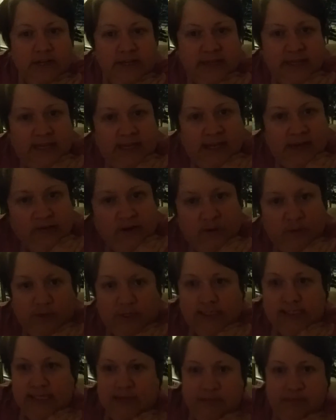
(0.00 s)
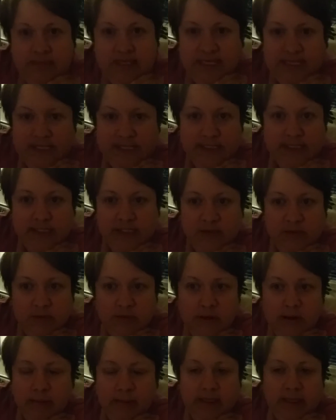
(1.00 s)
I think Adrian wants to get pizza, so I'll
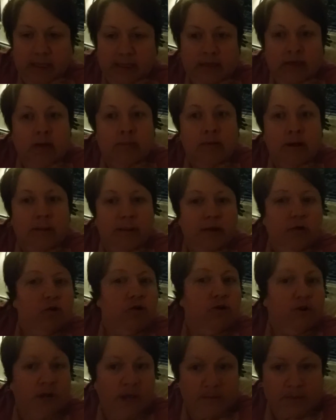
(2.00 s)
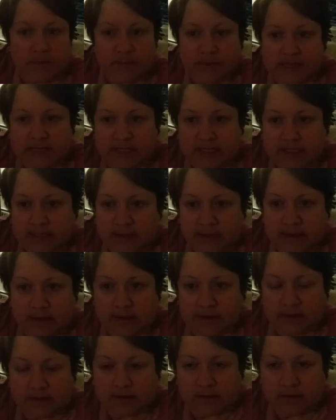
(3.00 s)
probably order him a pizza,
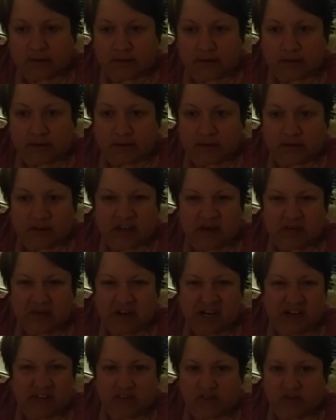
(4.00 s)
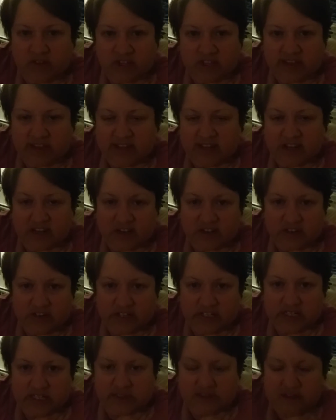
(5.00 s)
and I'm not even really that
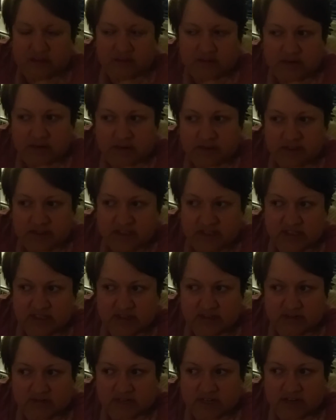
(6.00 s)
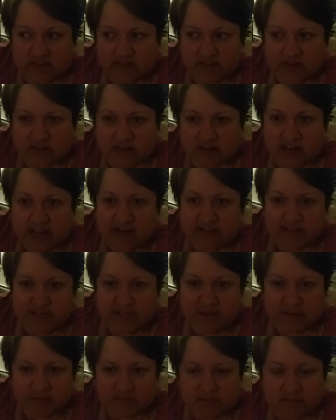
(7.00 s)
hungry, so I'll probably just whatever. I have
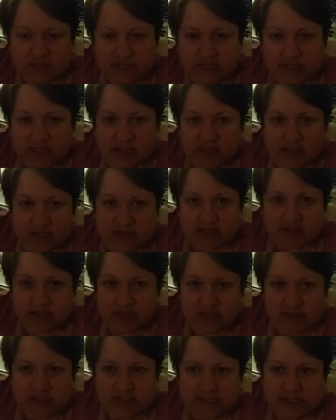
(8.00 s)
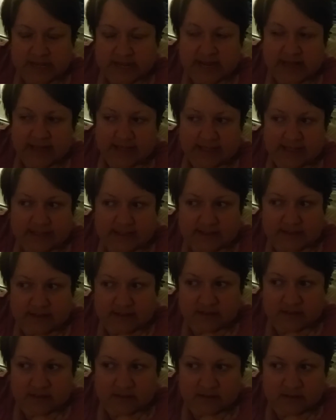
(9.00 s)
some salad
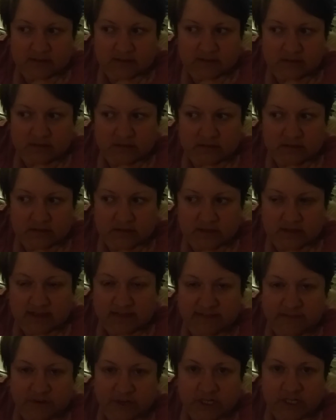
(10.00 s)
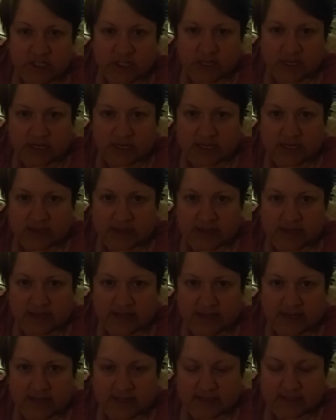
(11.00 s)
in the fridge. I can eat
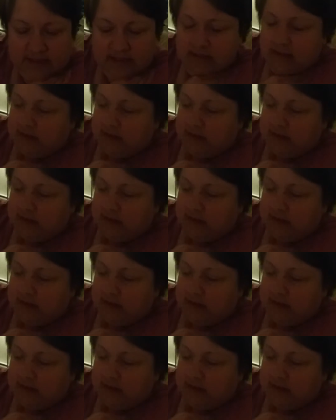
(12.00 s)
that.